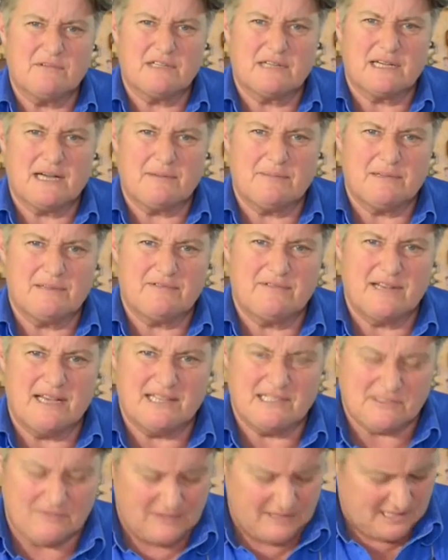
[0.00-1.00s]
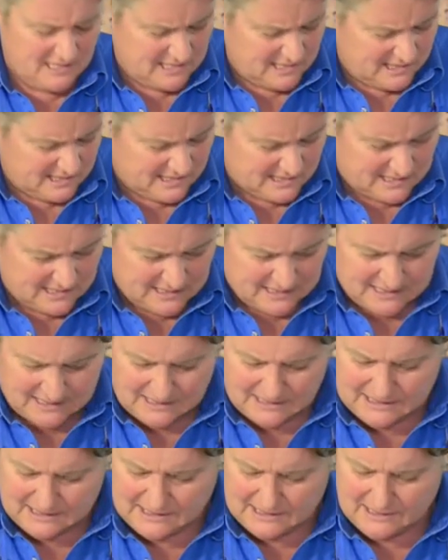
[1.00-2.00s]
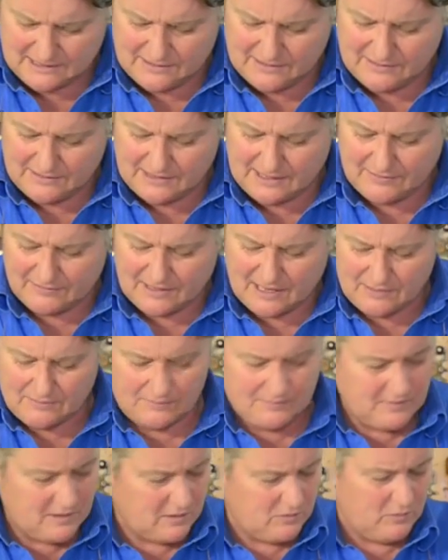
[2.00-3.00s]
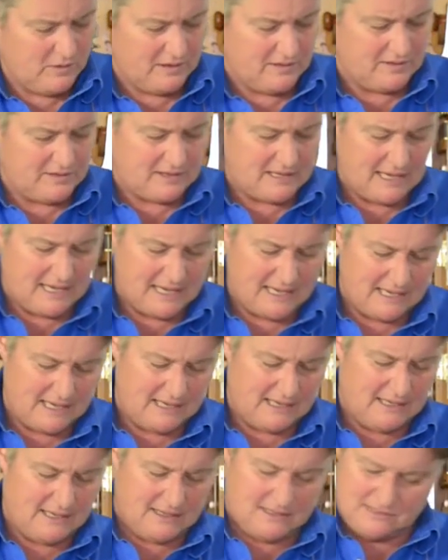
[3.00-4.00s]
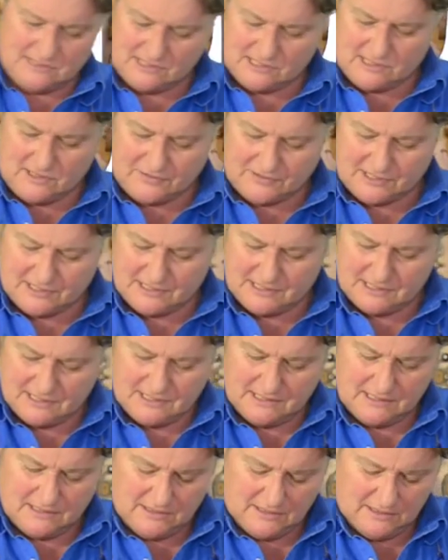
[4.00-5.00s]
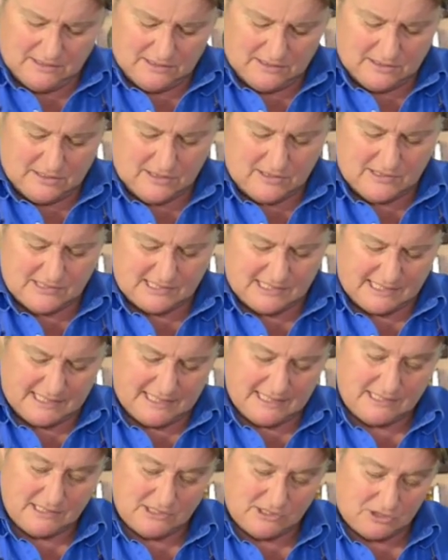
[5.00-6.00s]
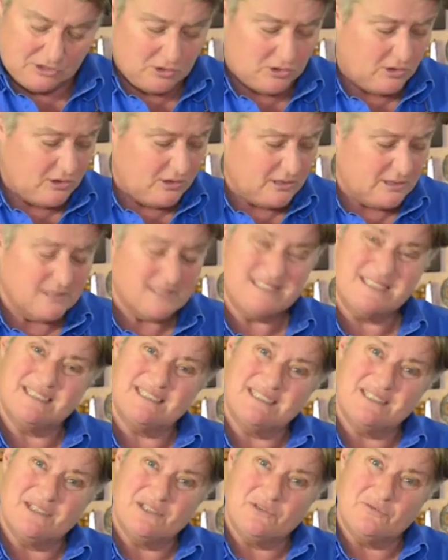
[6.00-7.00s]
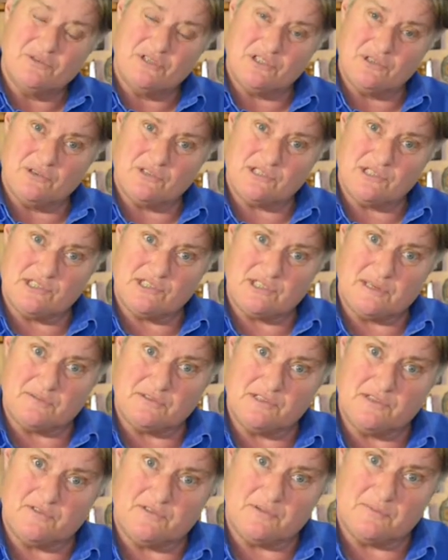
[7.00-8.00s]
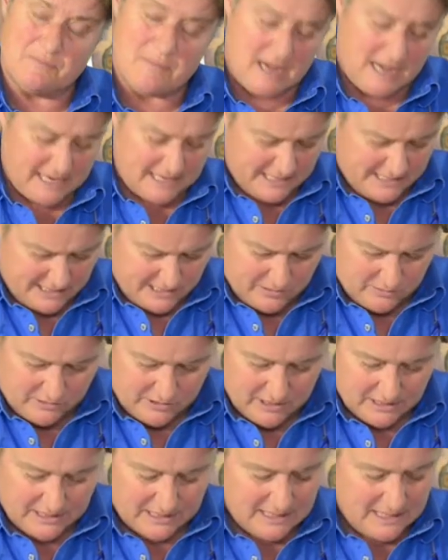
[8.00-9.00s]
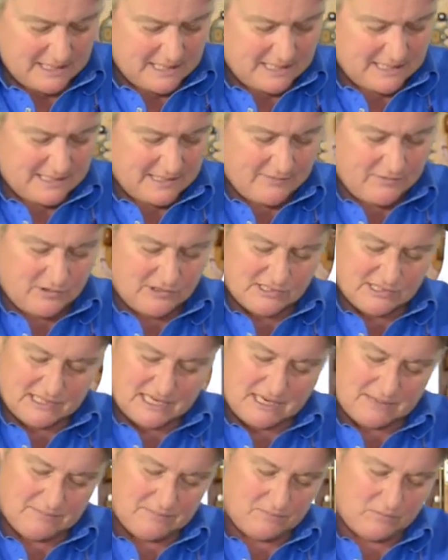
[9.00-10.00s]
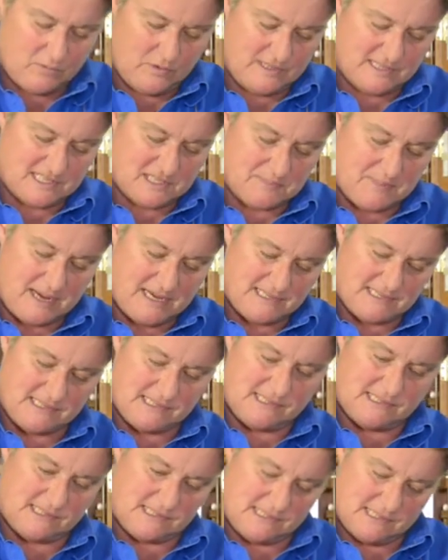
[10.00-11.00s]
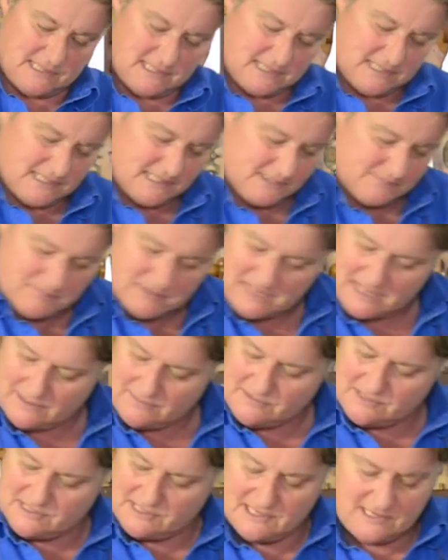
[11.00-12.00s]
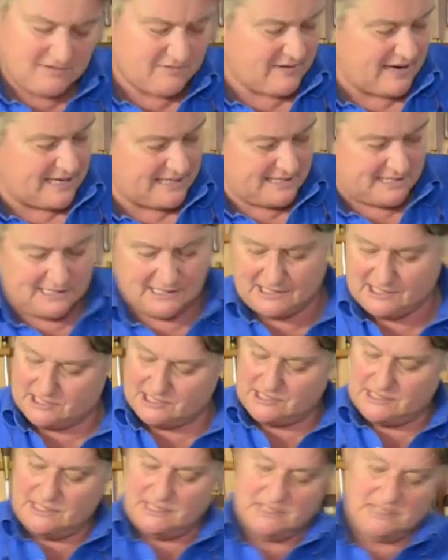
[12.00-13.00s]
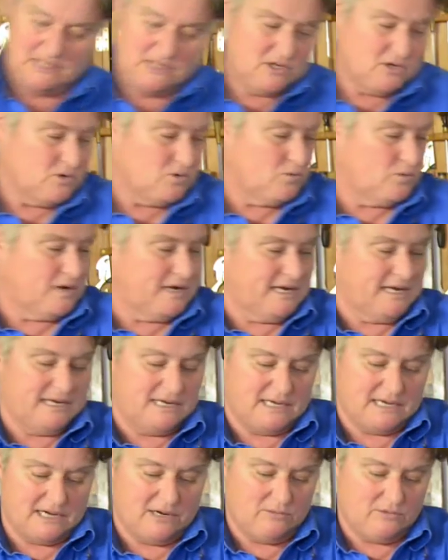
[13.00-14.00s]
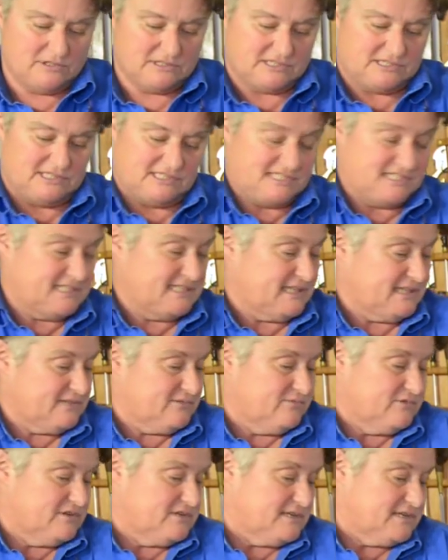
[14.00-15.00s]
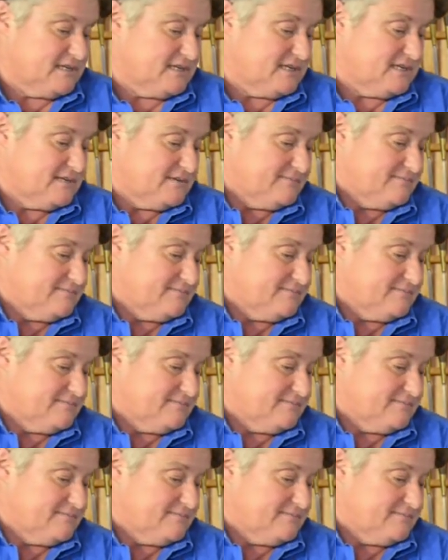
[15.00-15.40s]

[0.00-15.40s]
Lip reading: with a couple of nice features. They come with a soft closing jaw, which also stops you from marking your work. And they've also come with spacers. Now this becomes an advantage when I want to sit the work